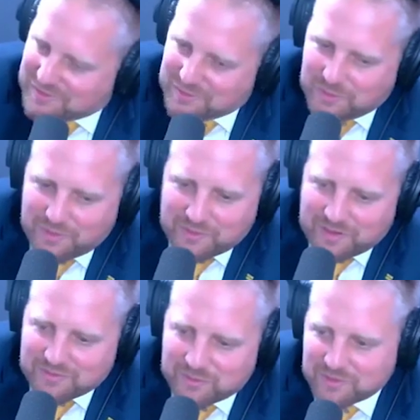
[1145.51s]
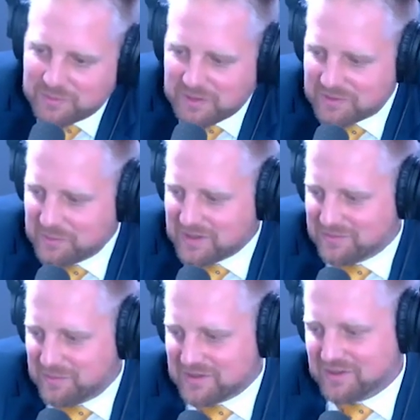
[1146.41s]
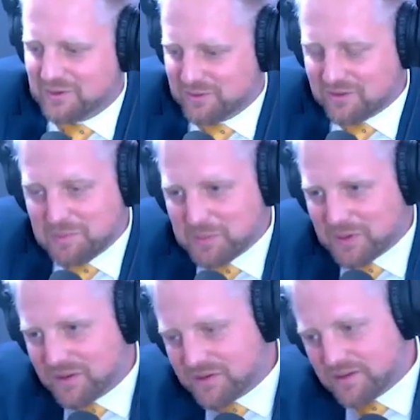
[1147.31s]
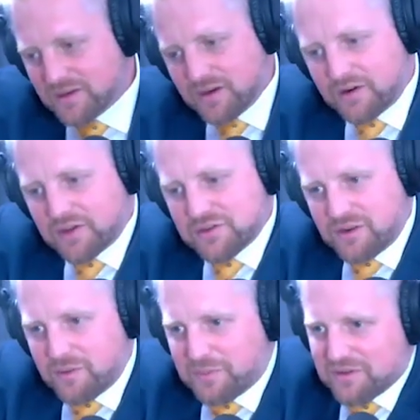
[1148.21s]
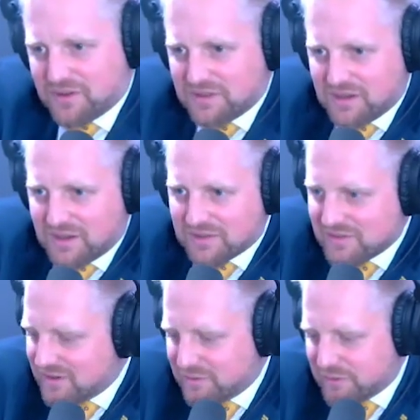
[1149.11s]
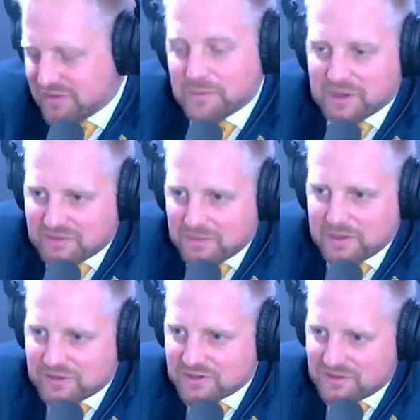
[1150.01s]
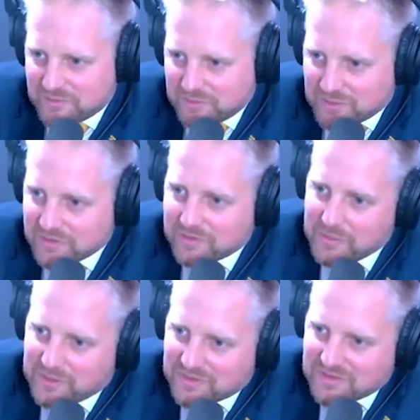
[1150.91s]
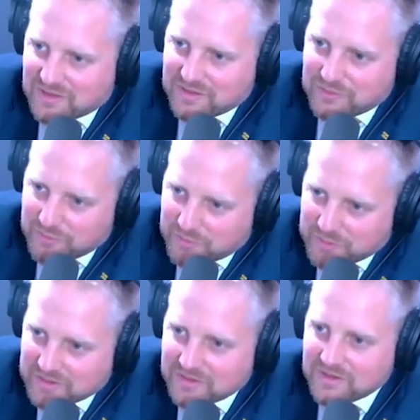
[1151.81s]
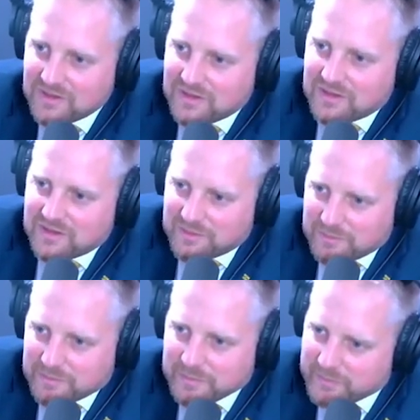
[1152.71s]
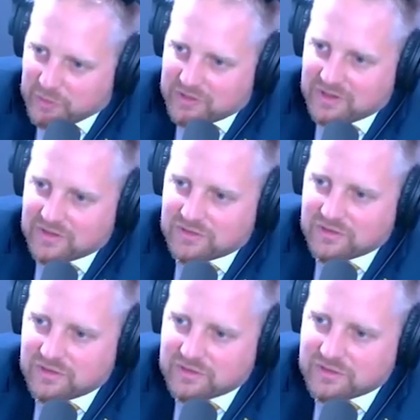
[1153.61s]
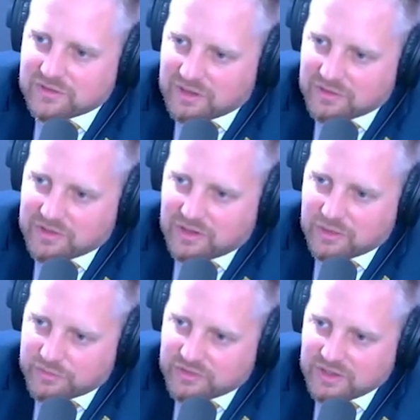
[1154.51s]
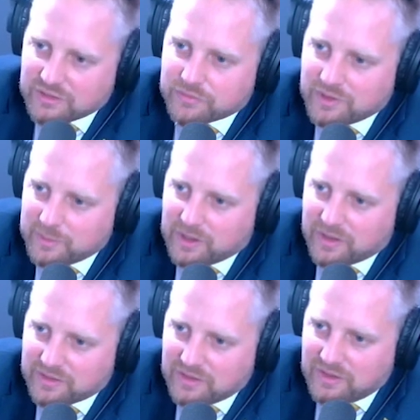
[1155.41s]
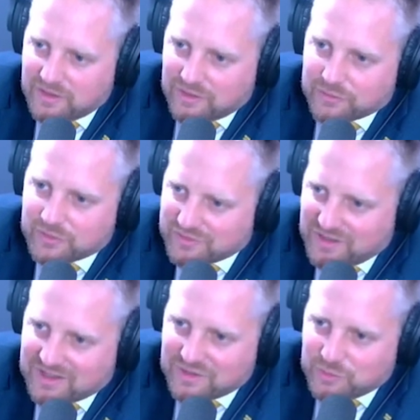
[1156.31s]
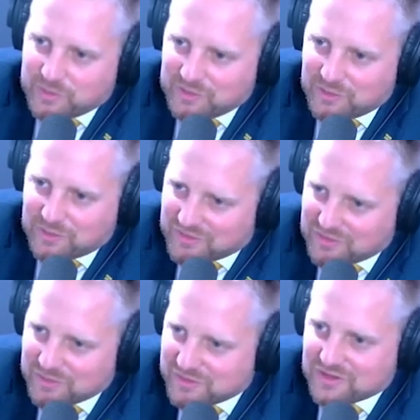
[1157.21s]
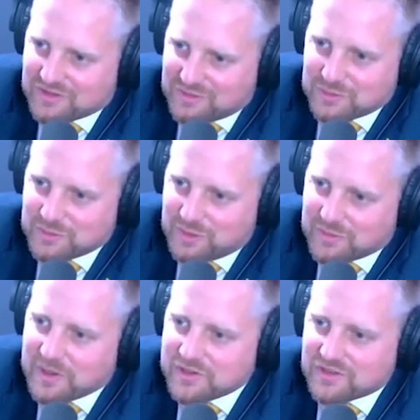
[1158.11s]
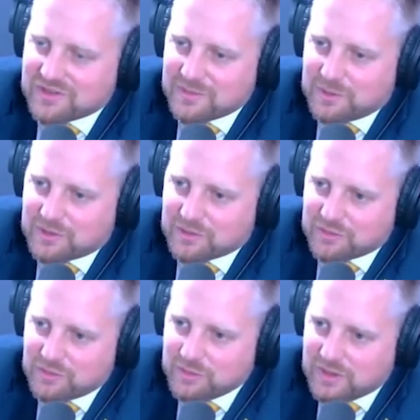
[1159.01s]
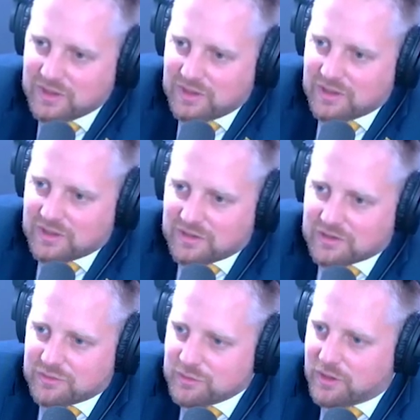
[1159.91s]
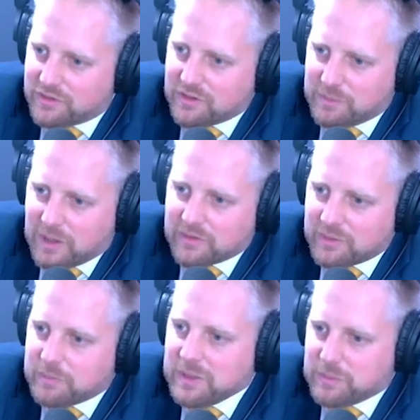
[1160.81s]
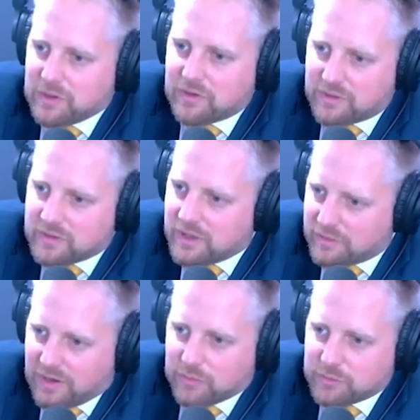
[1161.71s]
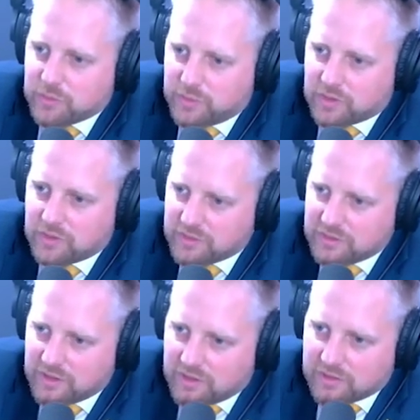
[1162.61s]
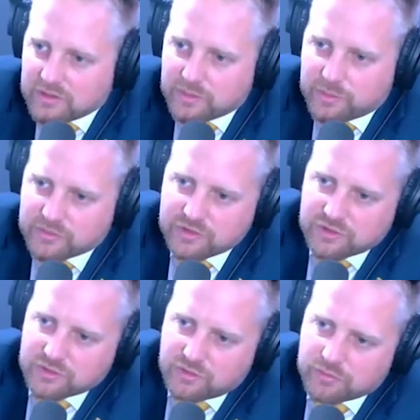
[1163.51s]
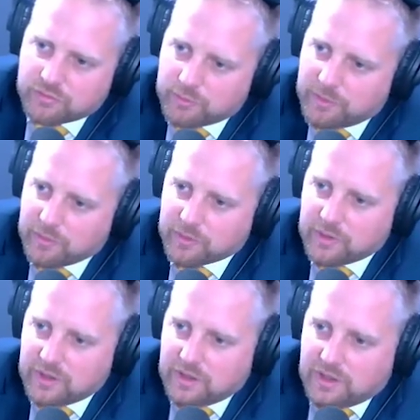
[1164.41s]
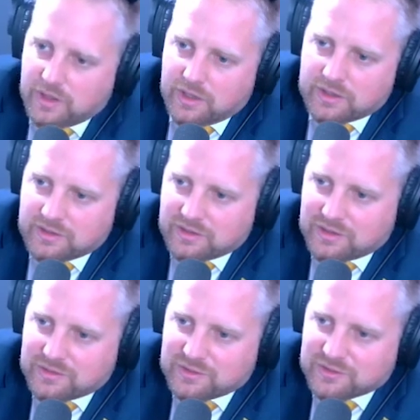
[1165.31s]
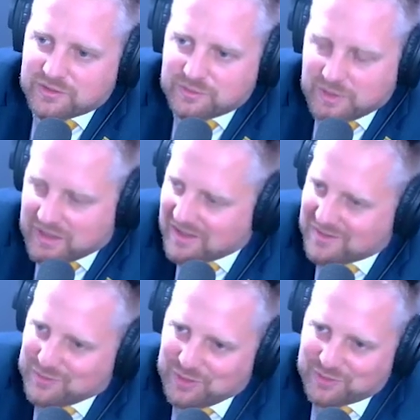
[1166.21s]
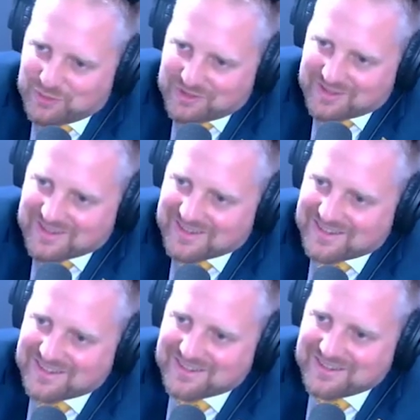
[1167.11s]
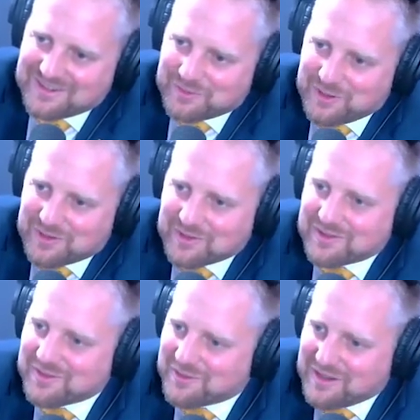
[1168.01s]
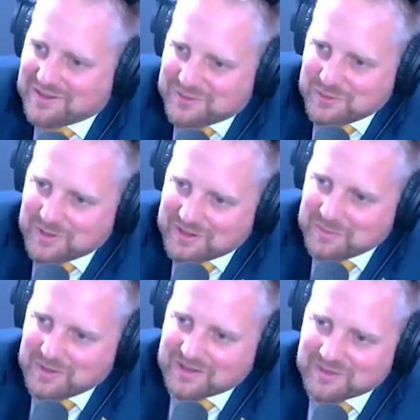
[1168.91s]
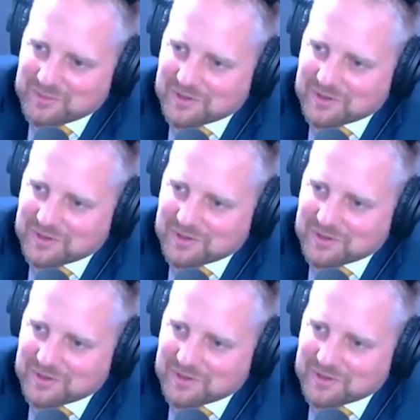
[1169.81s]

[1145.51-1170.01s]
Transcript: whoever I want, but these people that are actually representing us, and for example, as I mentioned, we've got the representative of Queen working as a Secretary of State of Liberland. Of course, they can open doors not just to Her Majesty, but also to other people around the world that are in the position of power. And again, we are not threat to anybody.